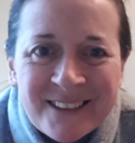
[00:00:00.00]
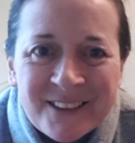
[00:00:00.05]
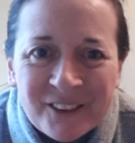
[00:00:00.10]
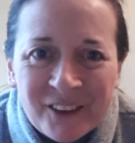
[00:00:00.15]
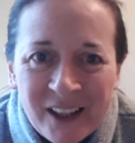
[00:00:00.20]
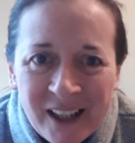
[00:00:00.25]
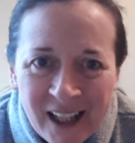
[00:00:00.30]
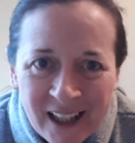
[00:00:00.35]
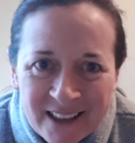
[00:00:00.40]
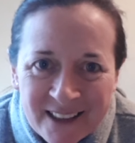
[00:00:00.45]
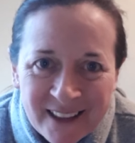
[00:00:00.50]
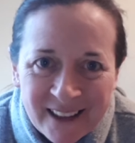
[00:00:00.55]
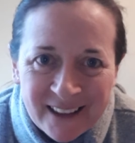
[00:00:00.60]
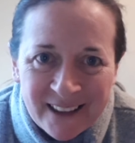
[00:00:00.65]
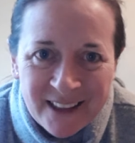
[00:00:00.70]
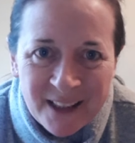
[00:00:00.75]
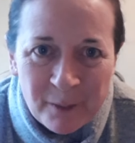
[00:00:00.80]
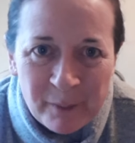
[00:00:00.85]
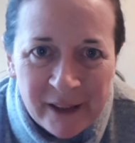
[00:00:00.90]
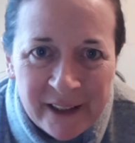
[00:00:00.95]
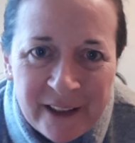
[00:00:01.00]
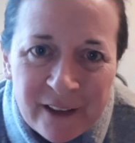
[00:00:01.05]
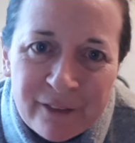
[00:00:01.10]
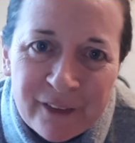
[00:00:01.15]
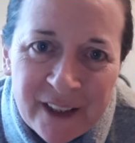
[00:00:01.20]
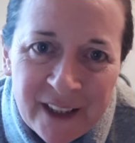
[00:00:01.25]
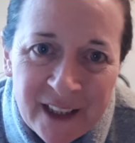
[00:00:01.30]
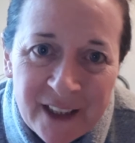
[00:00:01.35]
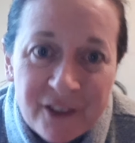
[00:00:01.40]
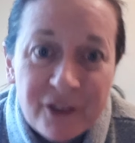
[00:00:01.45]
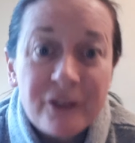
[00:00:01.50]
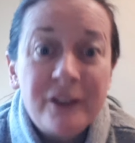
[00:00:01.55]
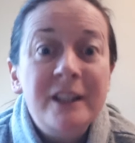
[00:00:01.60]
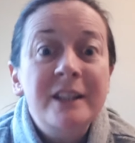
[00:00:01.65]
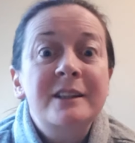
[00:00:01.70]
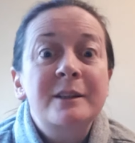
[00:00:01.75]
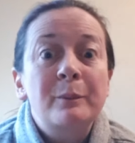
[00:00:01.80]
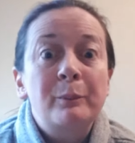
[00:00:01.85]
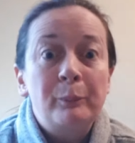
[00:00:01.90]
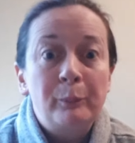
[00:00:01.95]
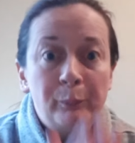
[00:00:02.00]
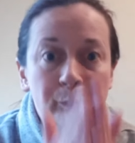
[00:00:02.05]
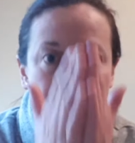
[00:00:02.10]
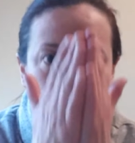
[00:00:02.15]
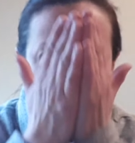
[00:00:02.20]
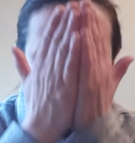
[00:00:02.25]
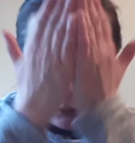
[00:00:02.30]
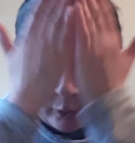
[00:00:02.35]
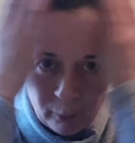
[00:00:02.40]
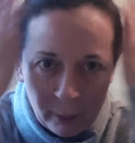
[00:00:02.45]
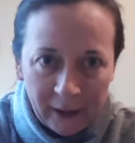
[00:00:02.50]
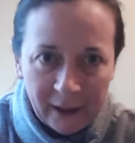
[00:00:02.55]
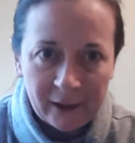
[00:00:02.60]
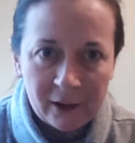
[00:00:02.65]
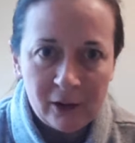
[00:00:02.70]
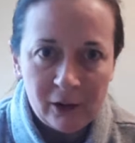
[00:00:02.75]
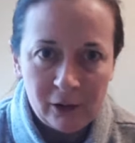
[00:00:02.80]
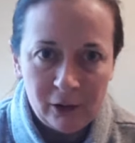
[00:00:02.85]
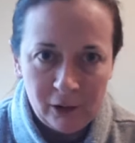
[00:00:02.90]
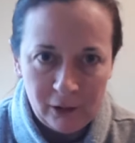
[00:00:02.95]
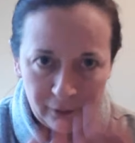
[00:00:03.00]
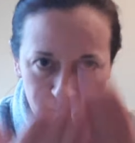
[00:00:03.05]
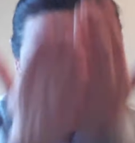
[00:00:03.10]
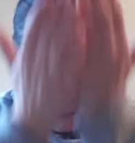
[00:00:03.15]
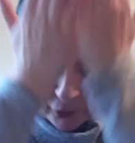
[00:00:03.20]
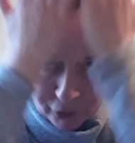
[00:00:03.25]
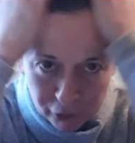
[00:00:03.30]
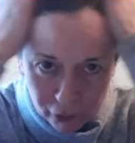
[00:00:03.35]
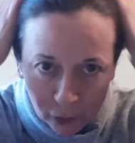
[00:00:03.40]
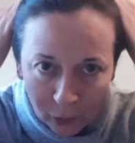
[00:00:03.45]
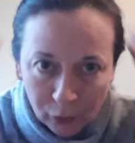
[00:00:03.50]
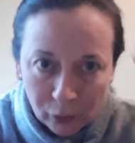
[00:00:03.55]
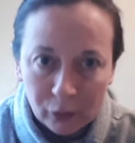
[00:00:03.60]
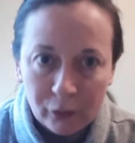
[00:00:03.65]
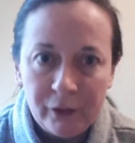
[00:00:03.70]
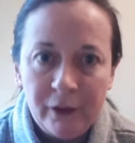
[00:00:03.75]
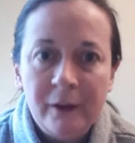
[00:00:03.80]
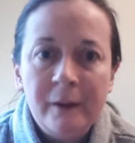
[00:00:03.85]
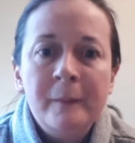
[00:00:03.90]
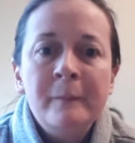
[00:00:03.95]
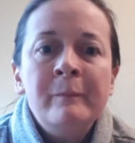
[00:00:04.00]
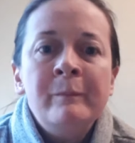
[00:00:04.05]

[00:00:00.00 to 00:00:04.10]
So to get in the mind of a kid, you need to pull back all of your own